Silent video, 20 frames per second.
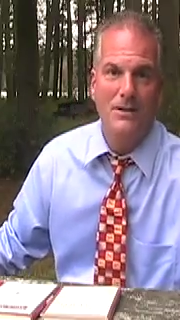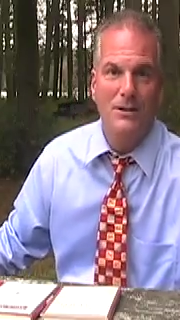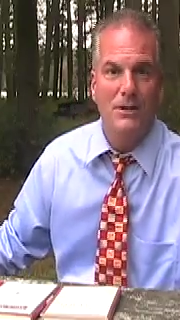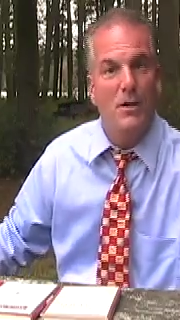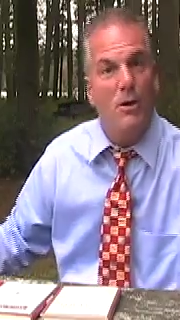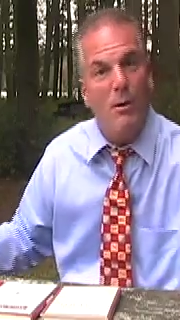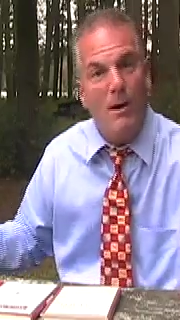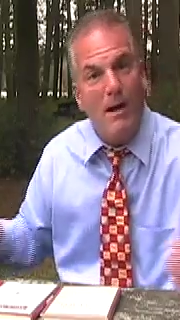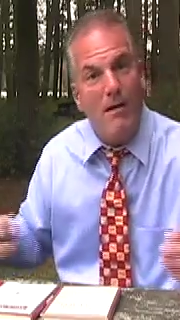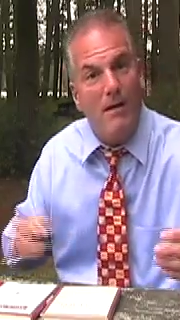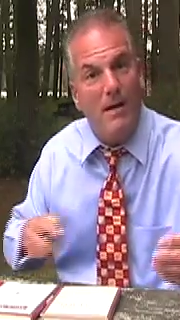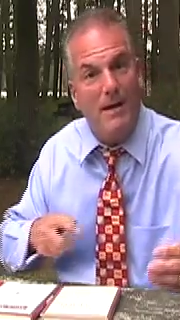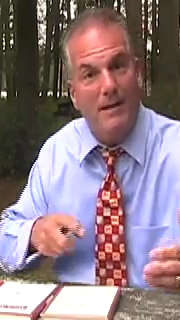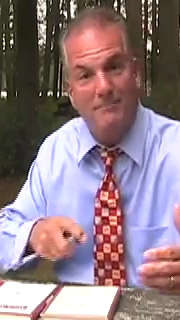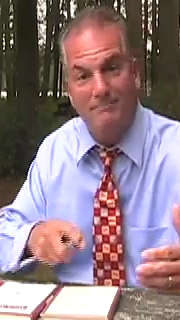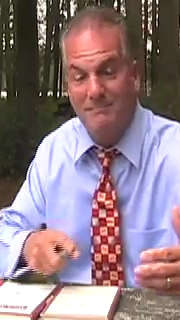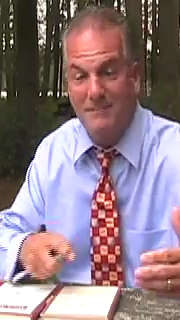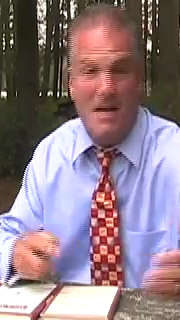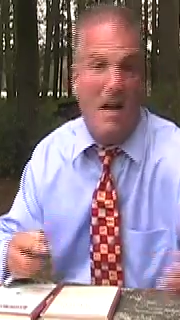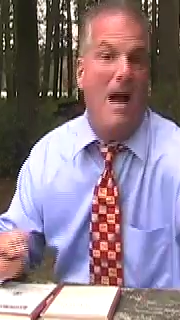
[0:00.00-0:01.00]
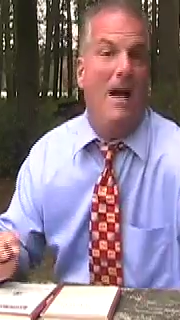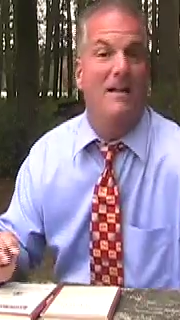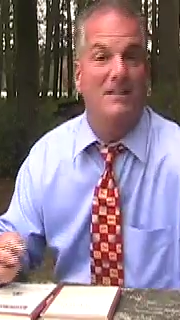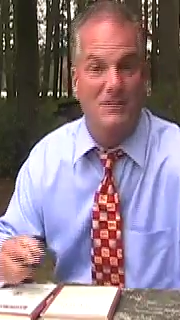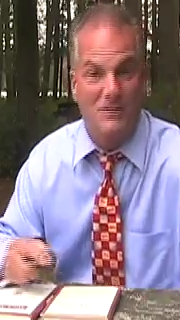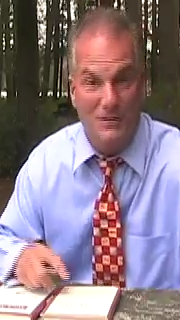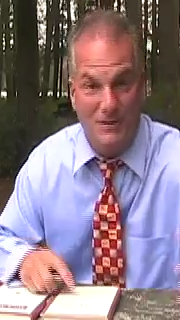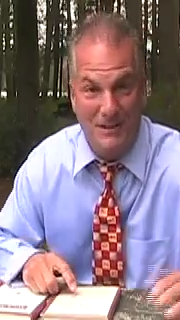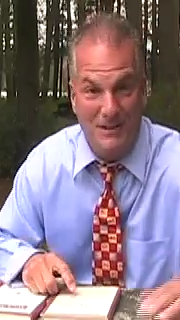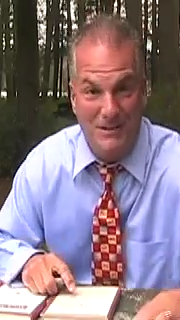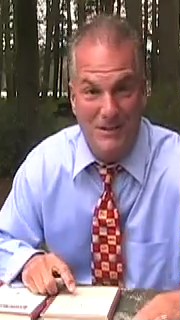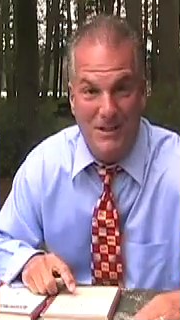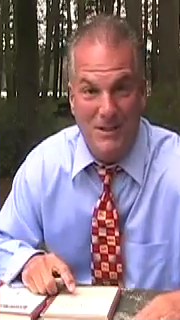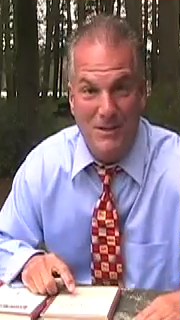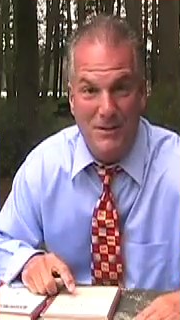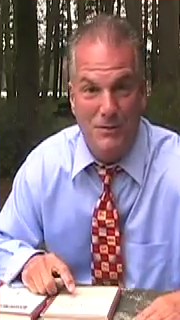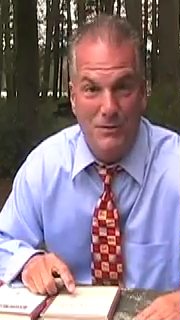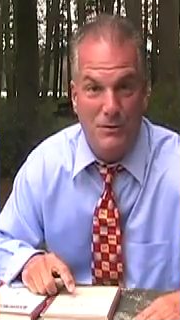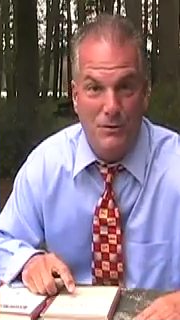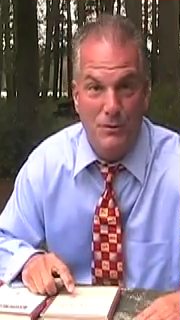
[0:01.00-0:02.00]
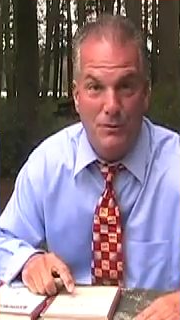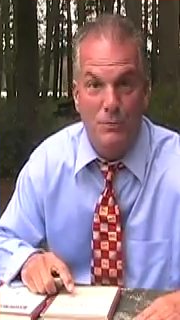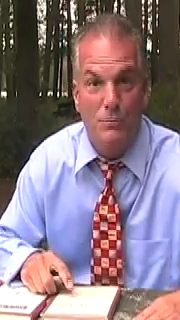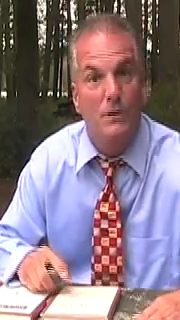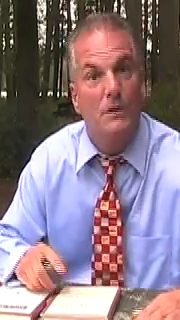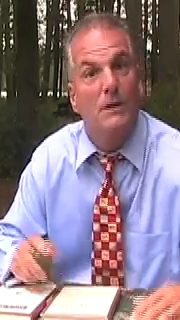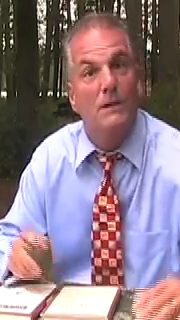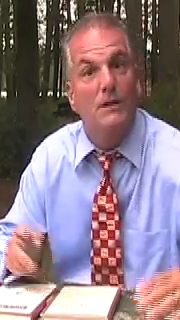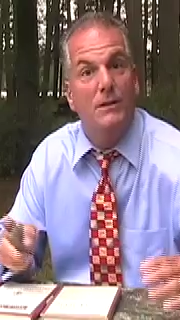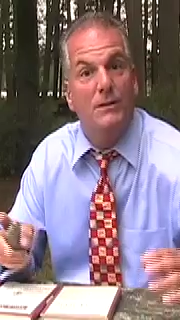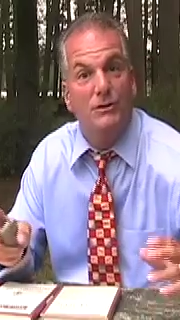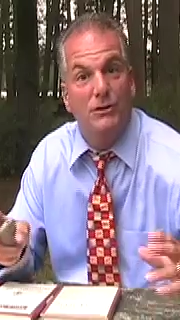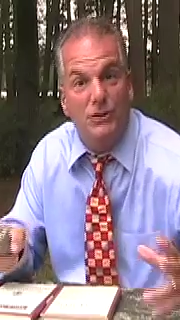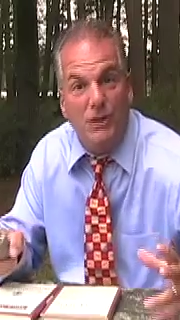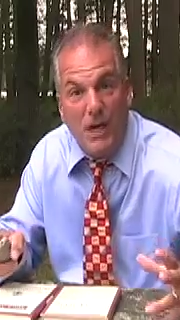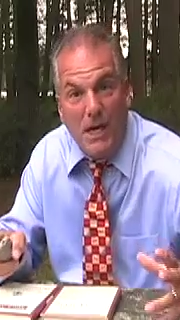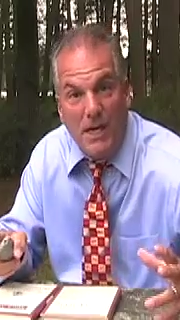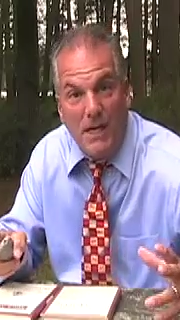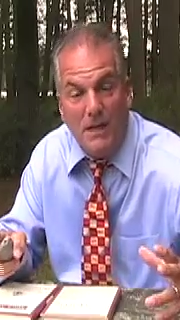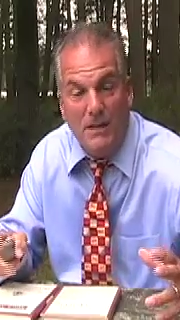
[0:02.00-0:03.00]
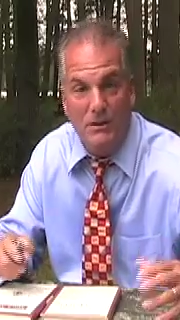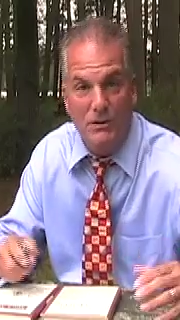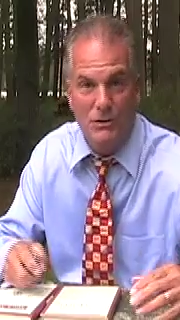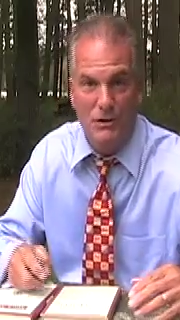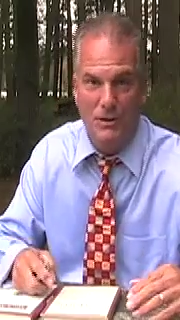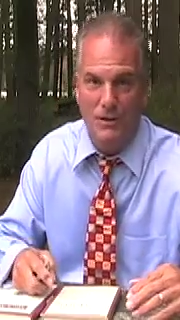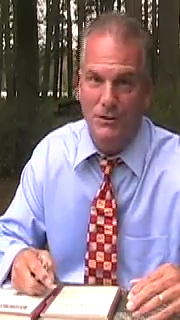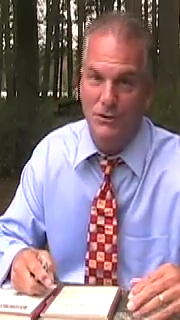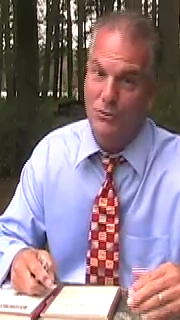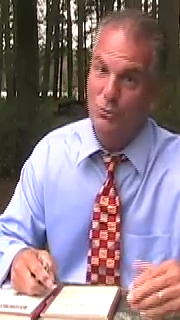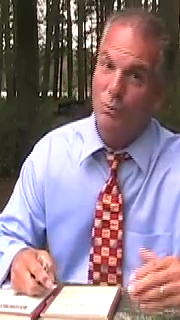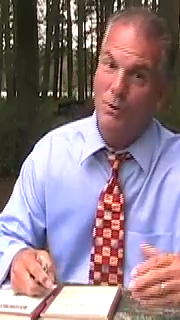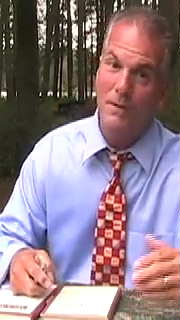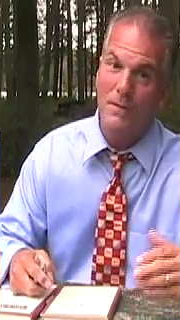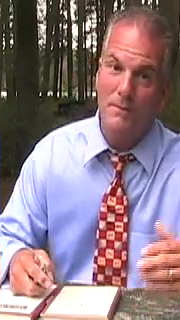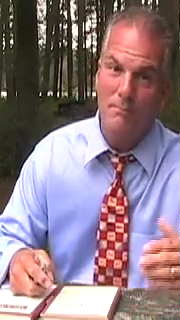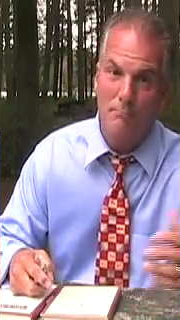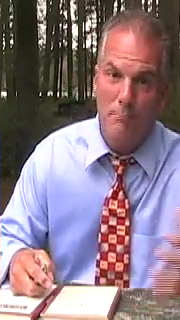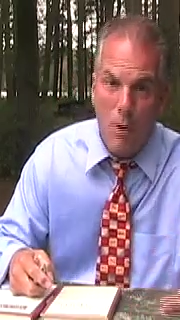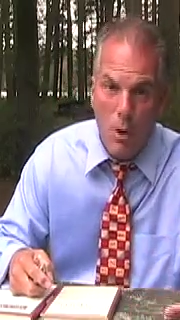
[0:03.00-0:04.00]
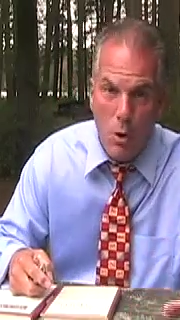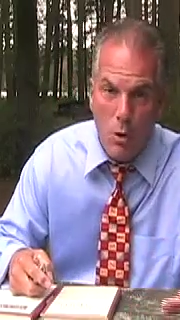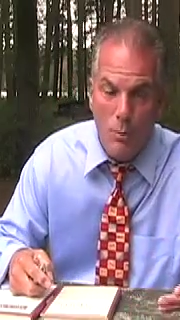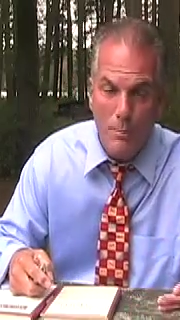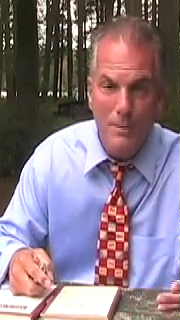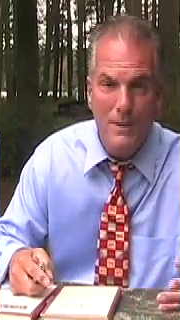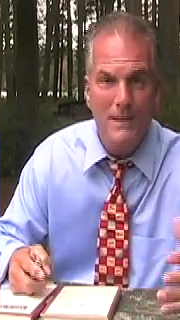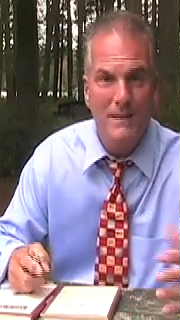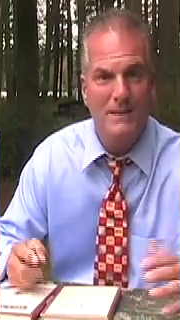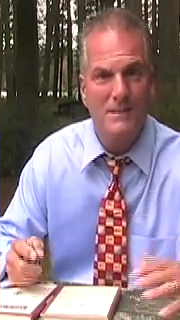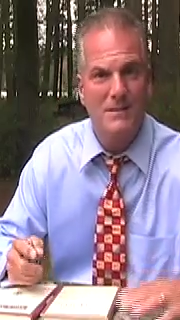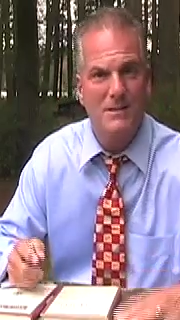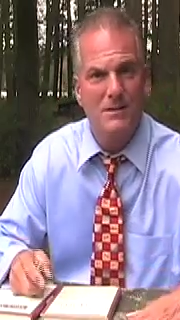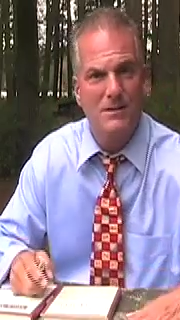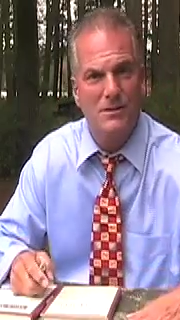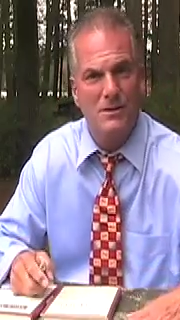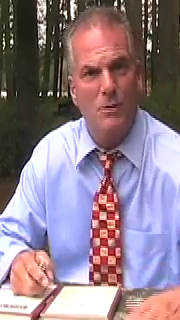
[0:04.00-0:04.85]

You know how I constantly tell you to change and enjoy the moments.